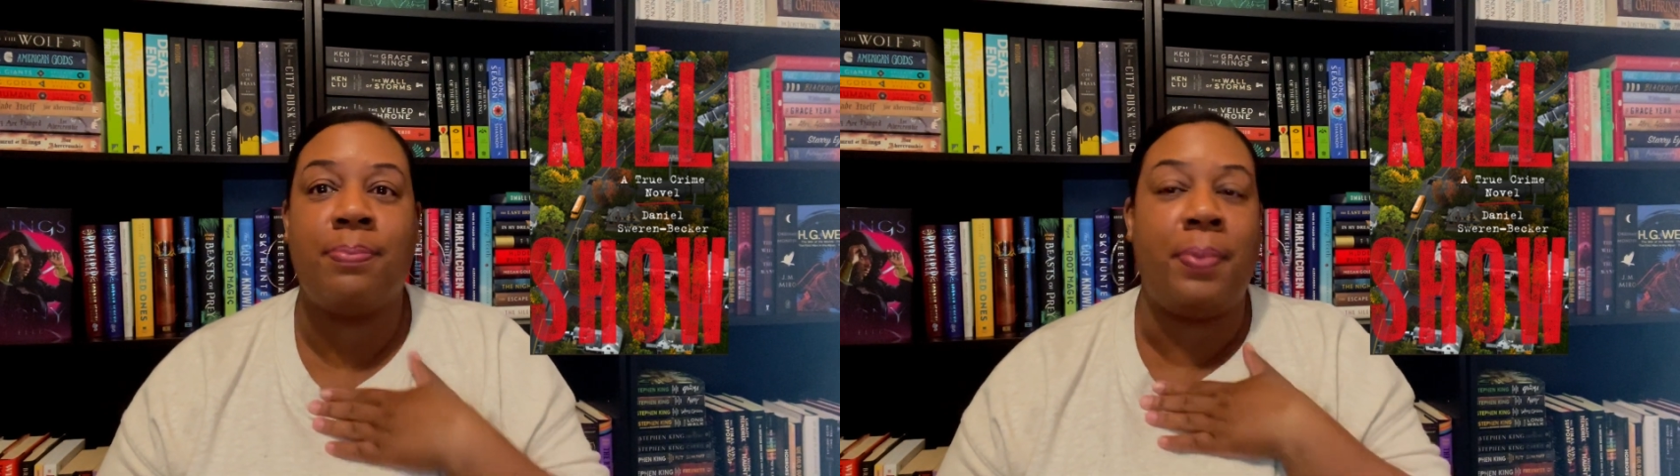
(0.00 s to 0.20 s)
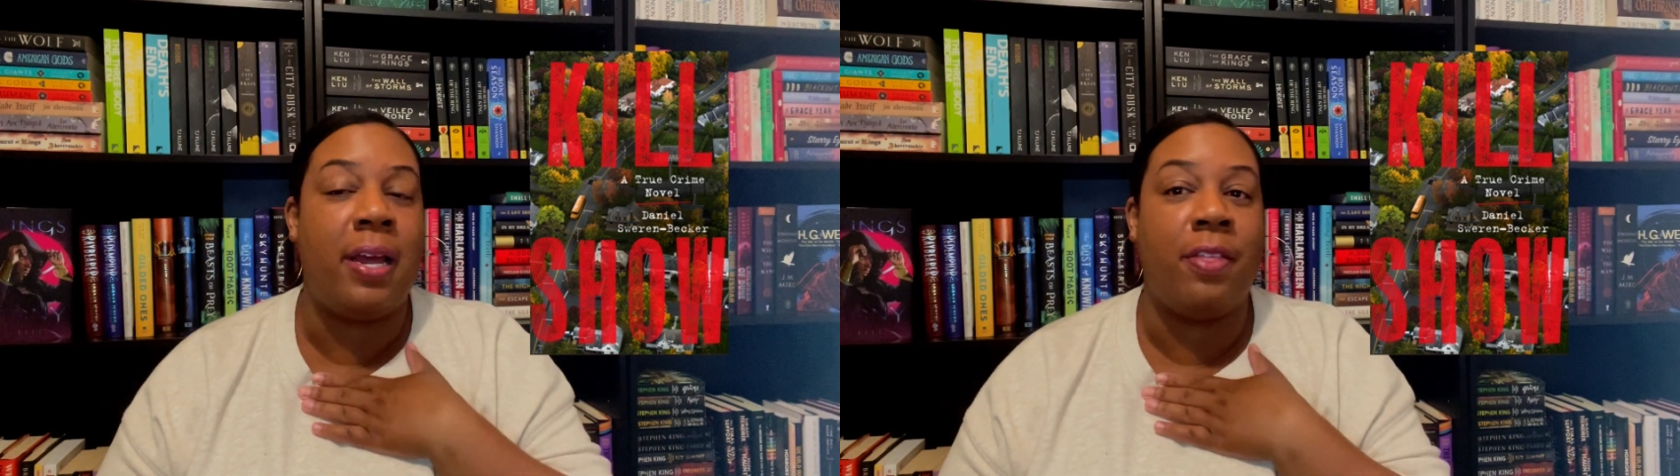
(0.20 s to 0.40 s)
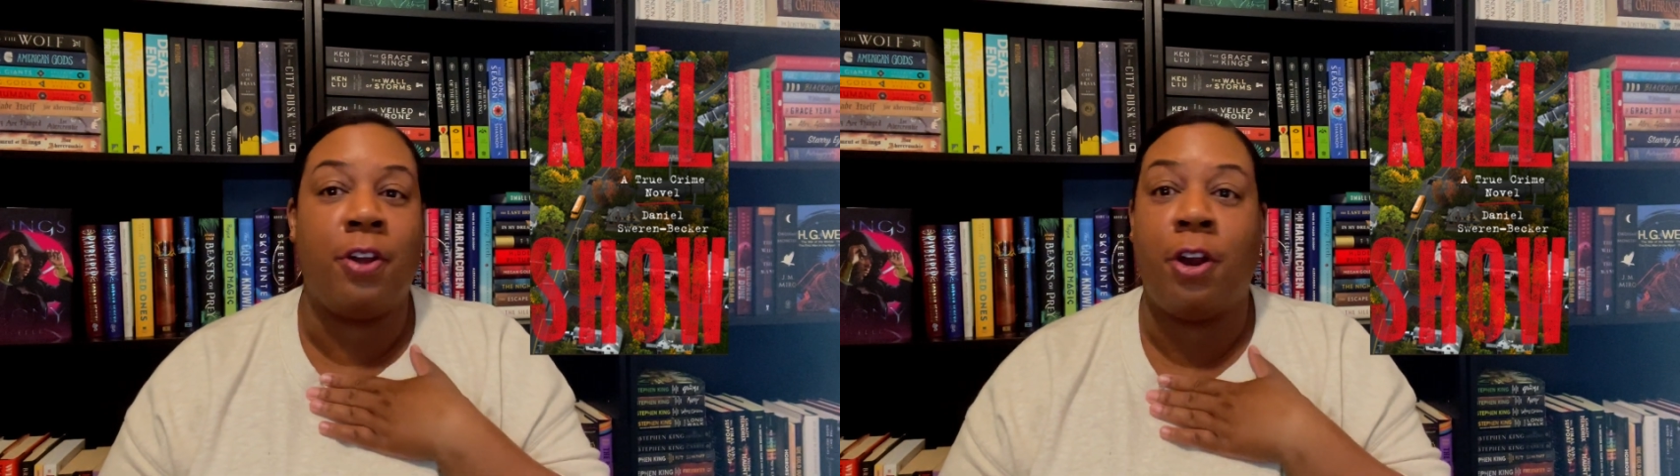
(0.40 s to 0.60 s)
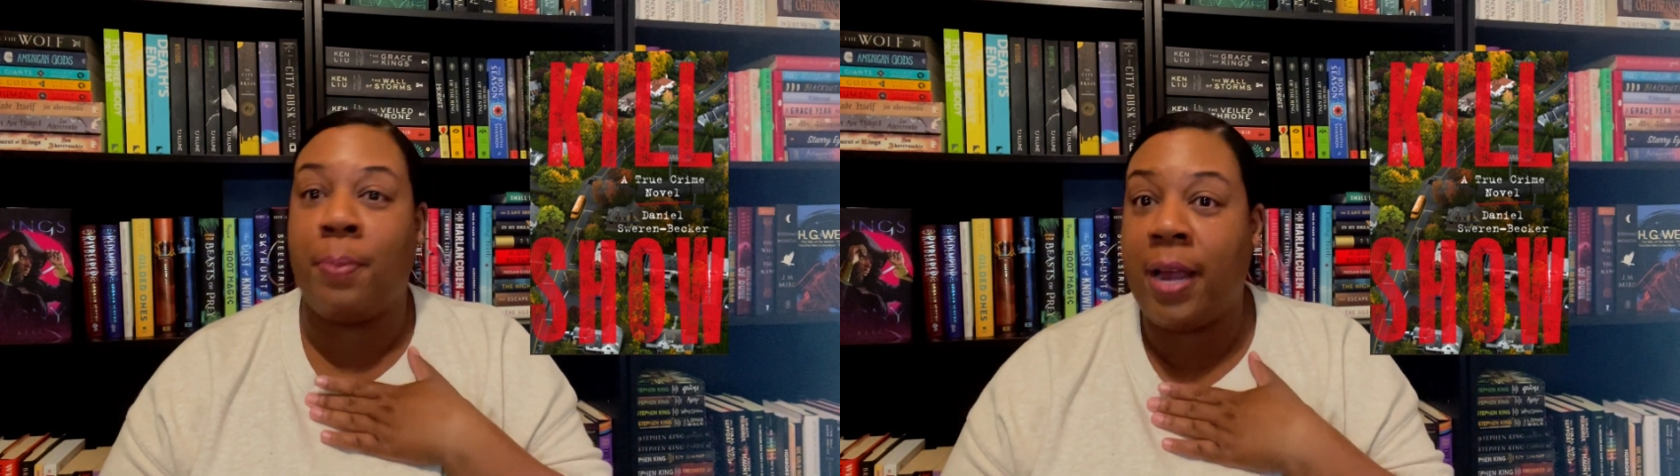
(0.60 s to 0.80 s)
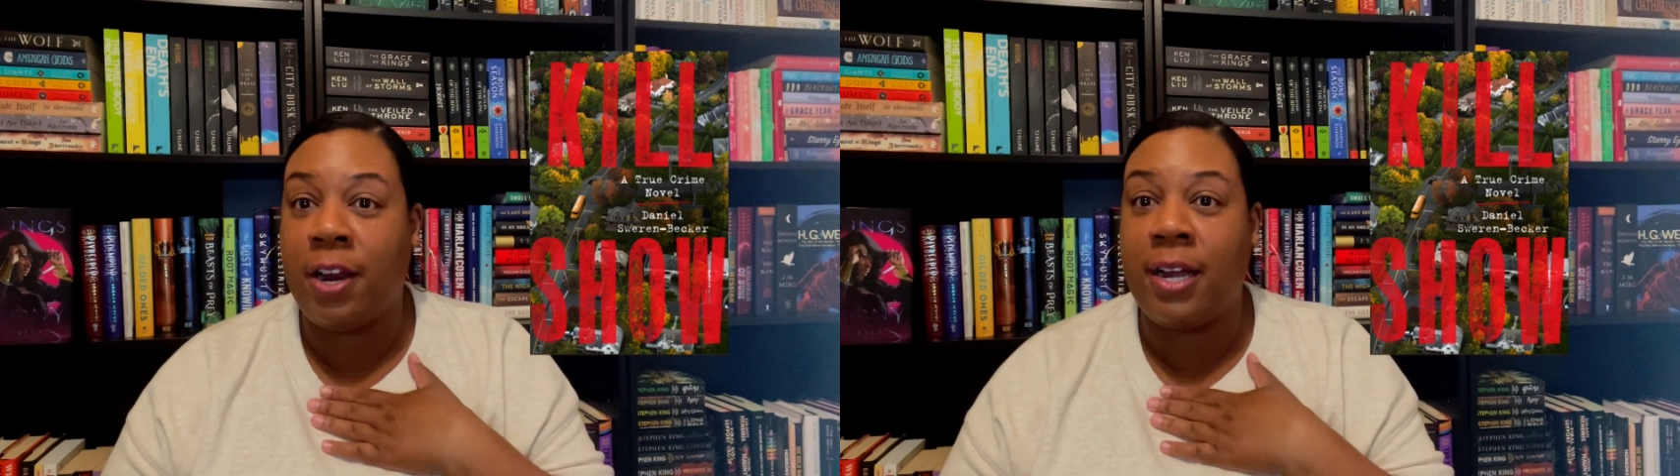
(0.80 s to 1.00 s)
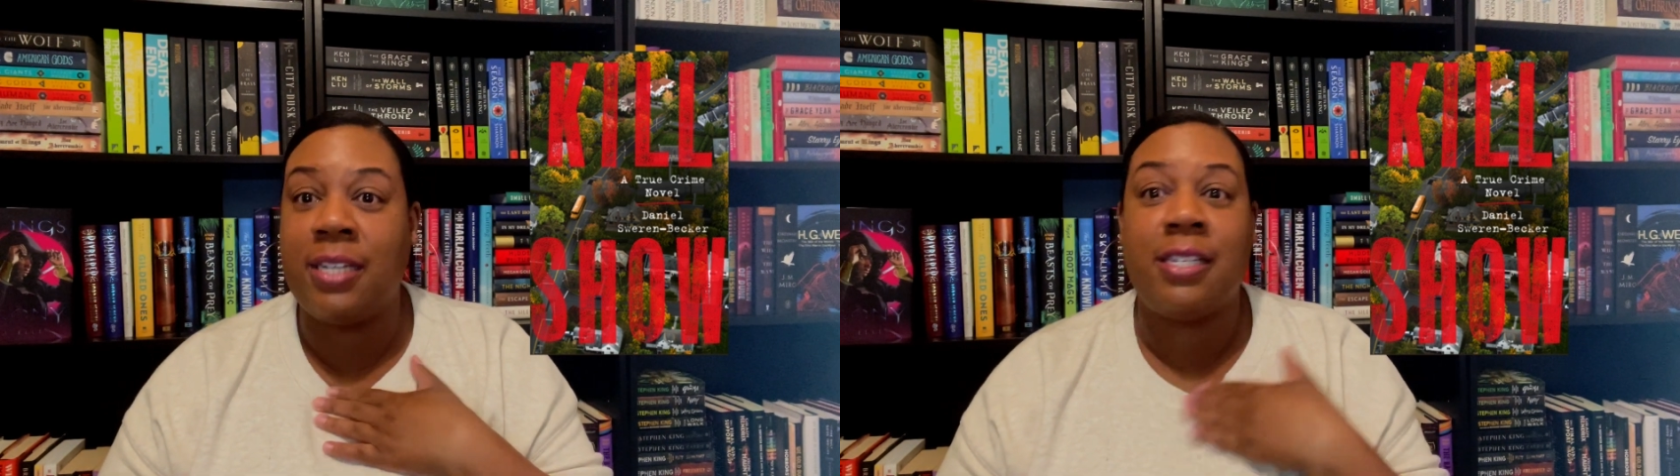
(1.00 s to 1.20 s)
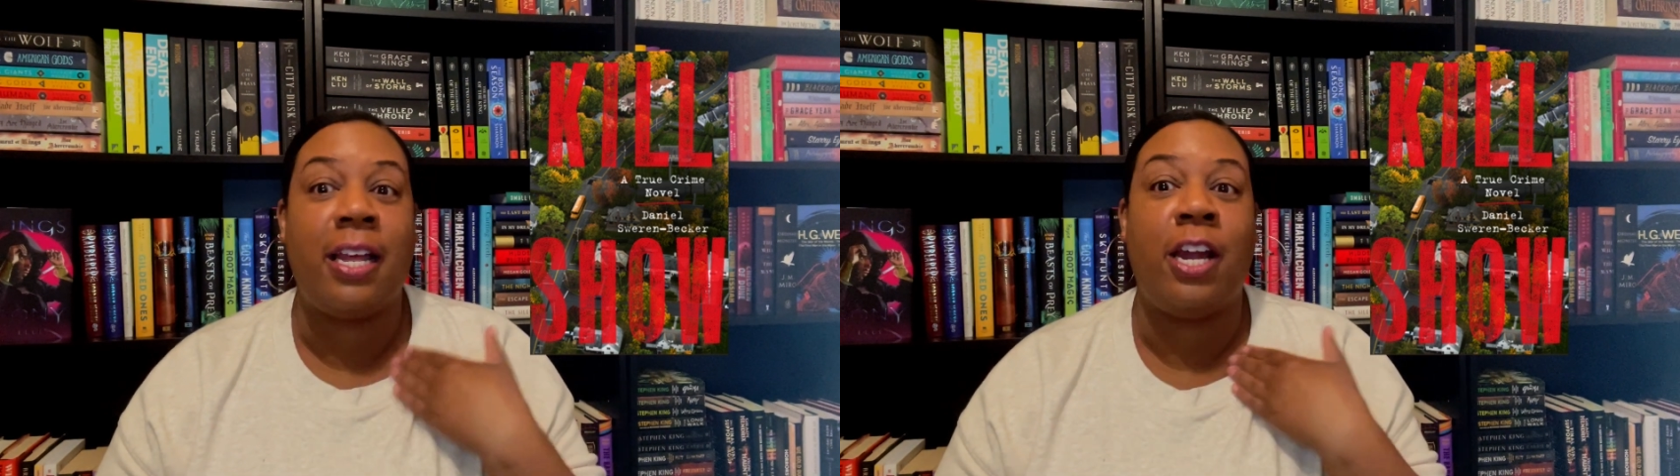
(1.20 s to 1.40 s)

being her parents, they